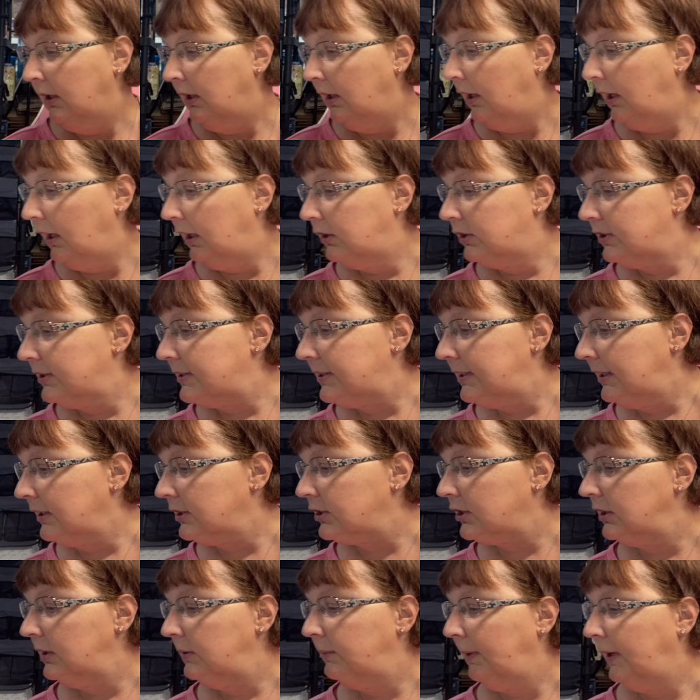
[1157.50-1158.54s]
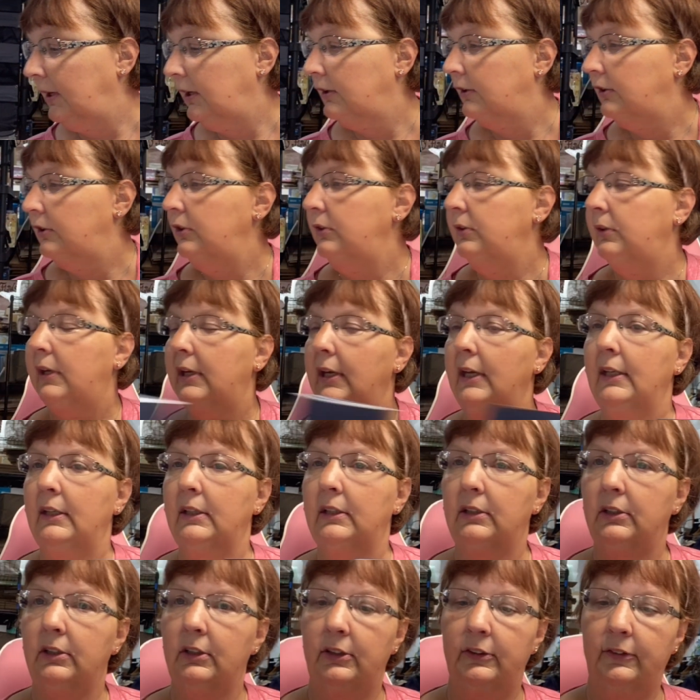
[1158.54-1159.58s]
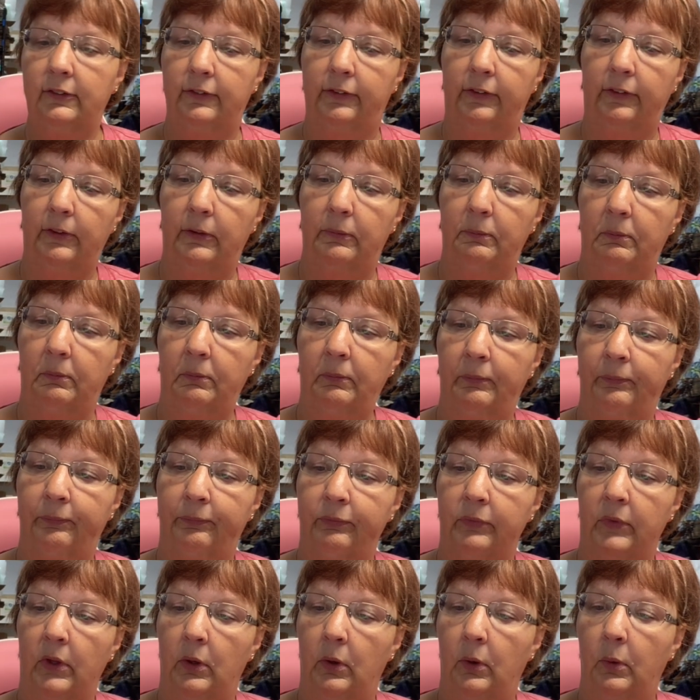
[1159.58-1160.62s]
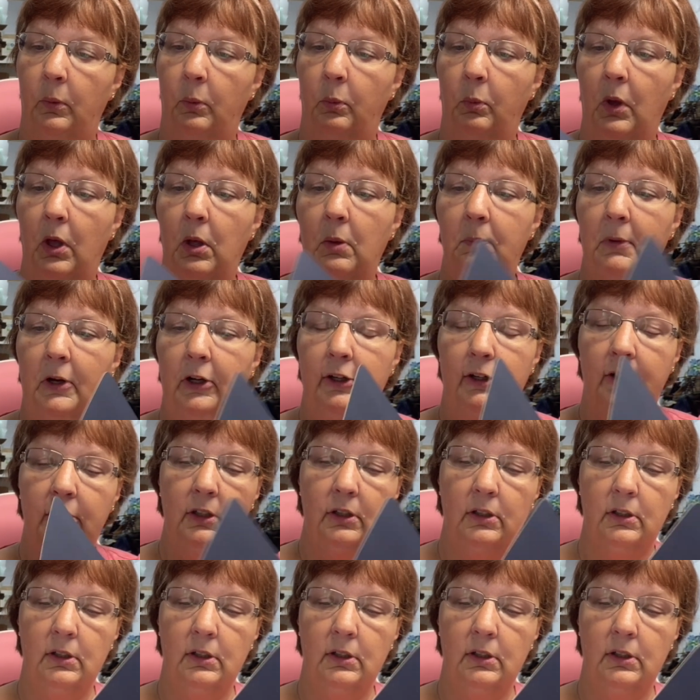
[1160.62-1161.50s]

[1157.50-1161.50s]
I just actually bought a new calendar from Walmart.